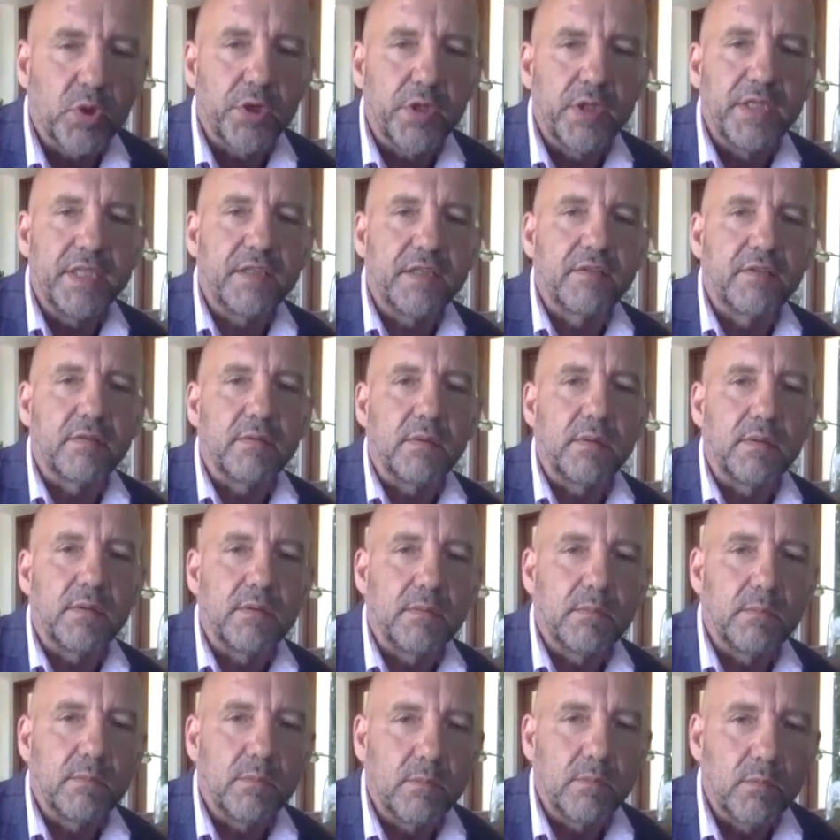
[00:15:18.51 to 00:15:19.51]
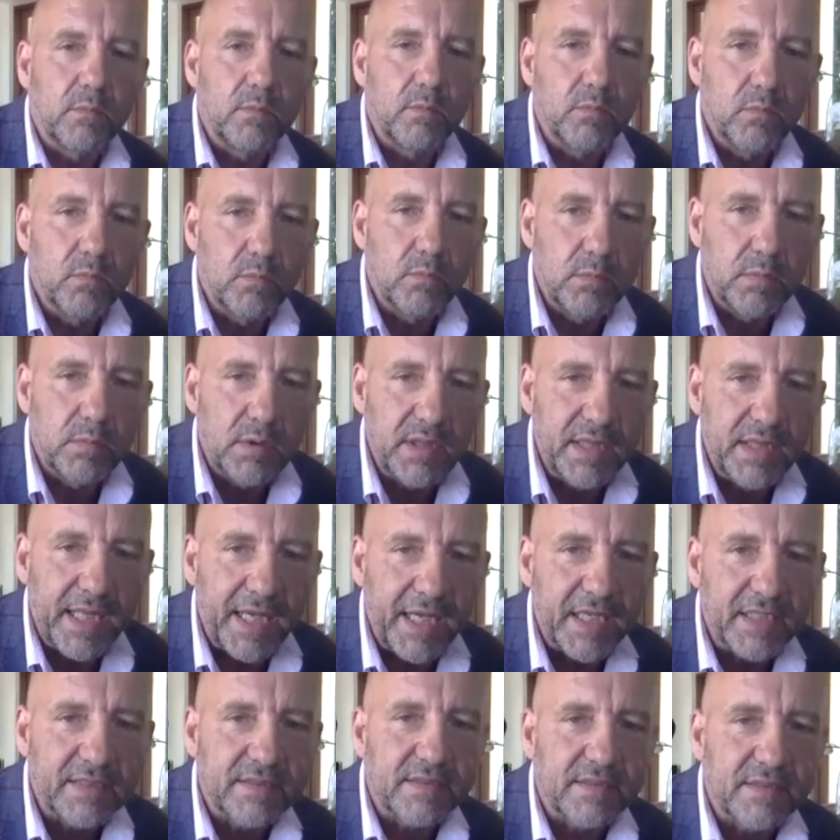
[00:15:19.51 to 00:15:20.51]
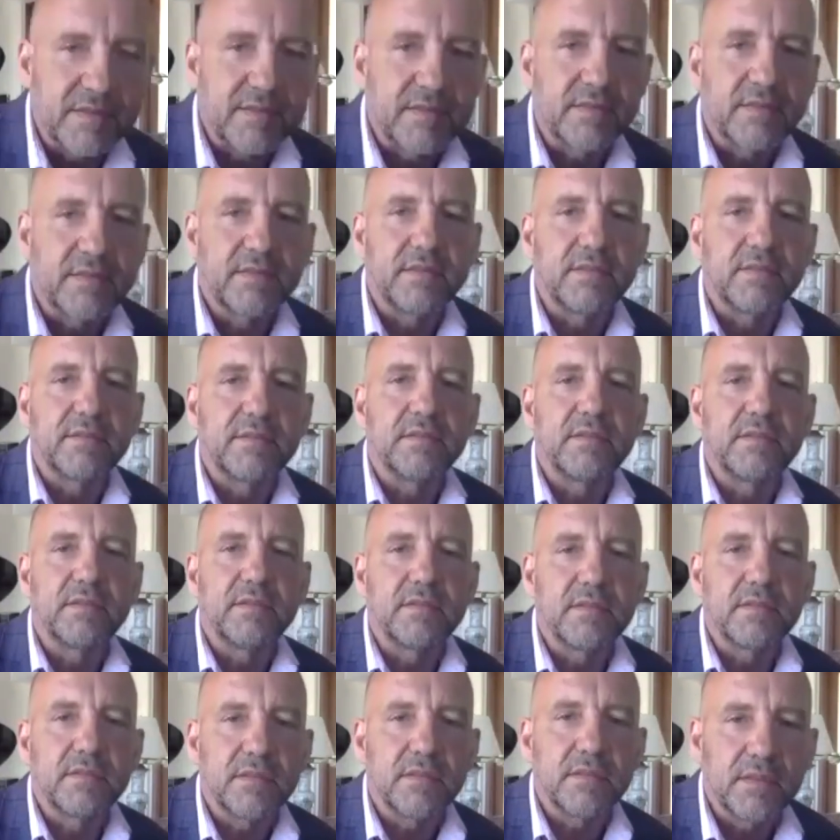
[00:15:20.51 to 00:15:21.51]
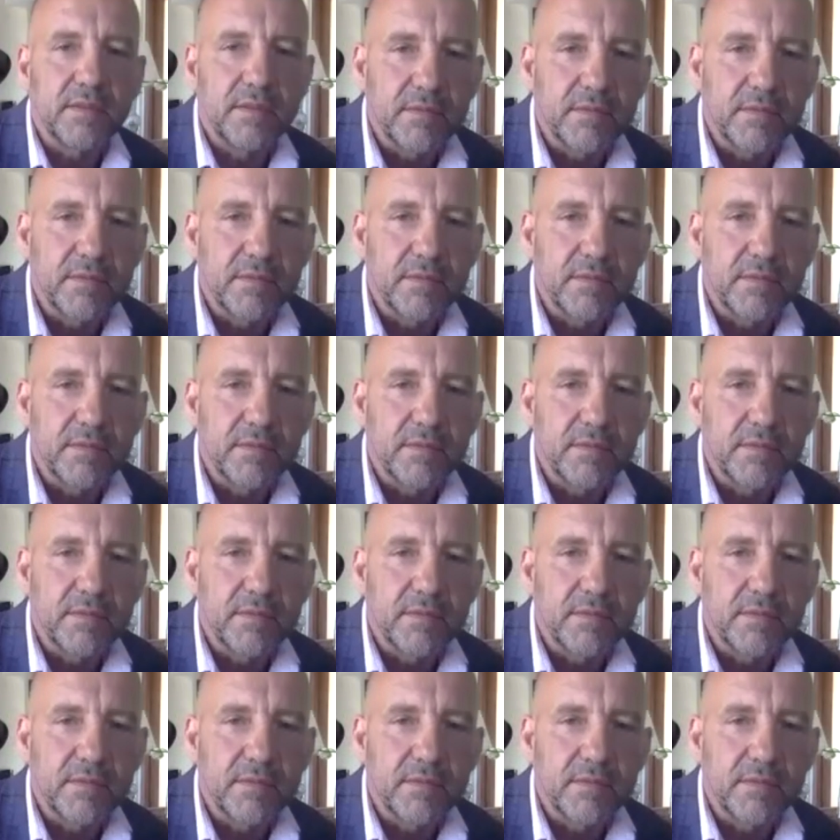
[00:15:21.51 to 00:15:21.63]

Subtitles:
little less